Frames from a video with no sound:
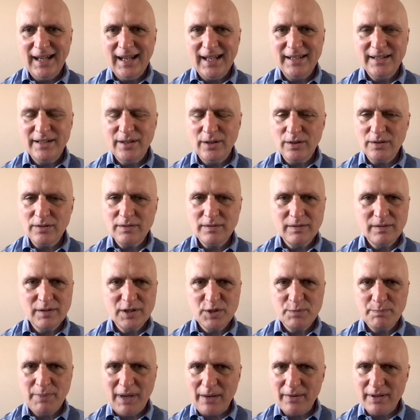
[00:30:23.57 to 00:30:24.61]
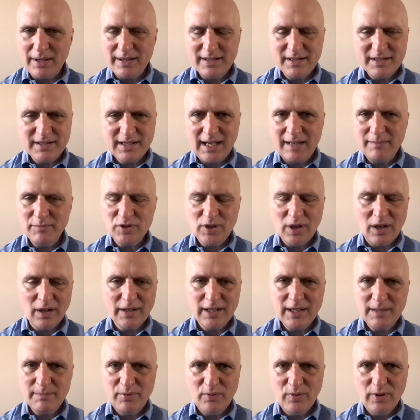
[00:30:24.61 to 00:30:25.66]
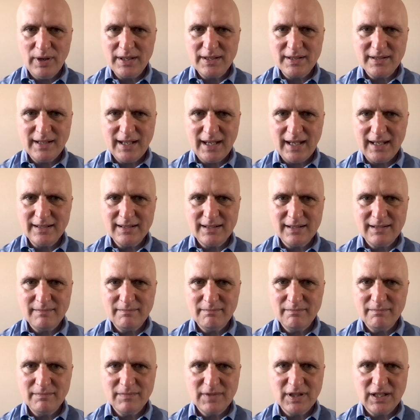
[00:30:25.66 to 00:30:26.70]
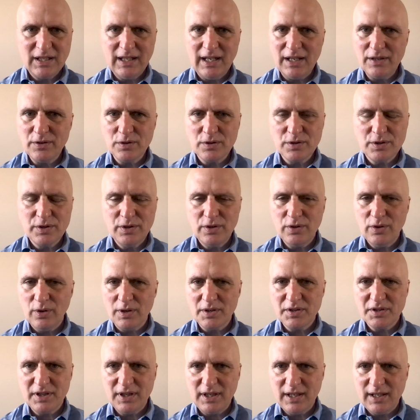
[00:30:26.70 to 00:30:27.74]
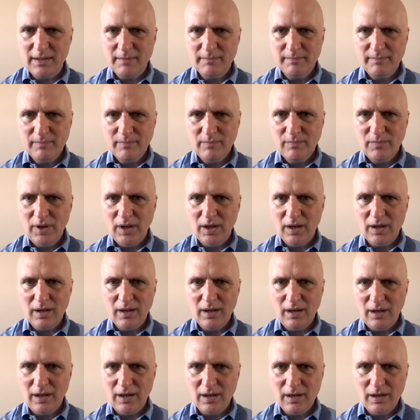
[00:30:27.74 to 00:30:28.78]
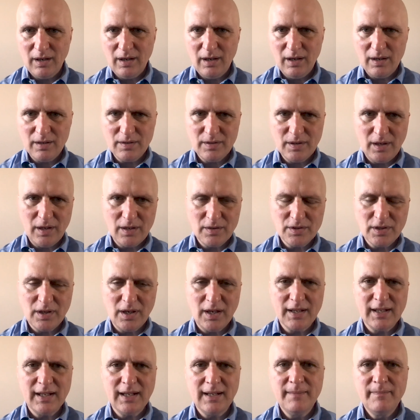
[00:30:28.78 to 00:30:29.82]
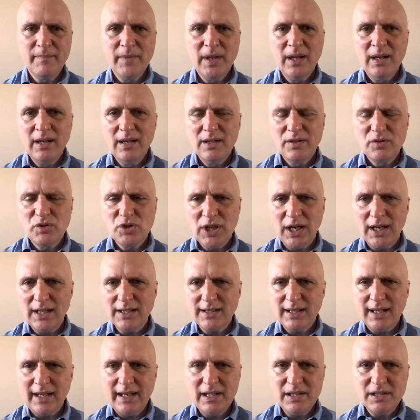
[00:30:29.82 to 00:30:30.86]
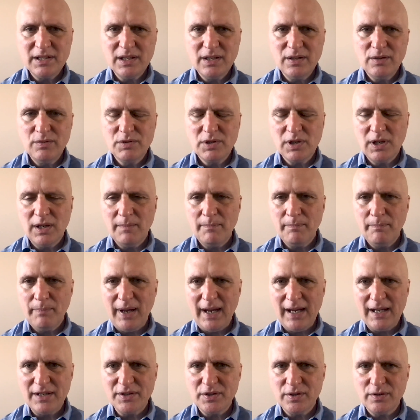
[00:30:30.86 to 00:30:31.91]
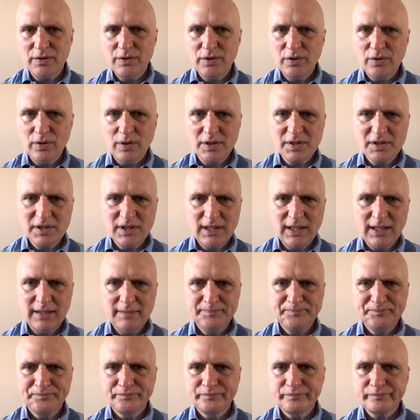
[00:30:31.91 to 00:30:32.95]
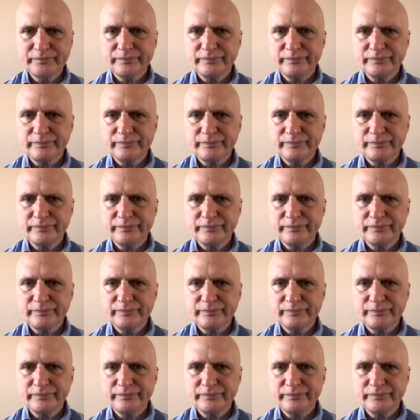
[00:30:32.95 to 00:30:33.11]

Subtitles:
and they're spouting the same talking points that teenagers in New York City are talking. John Tyson, who's a pastor in New York City,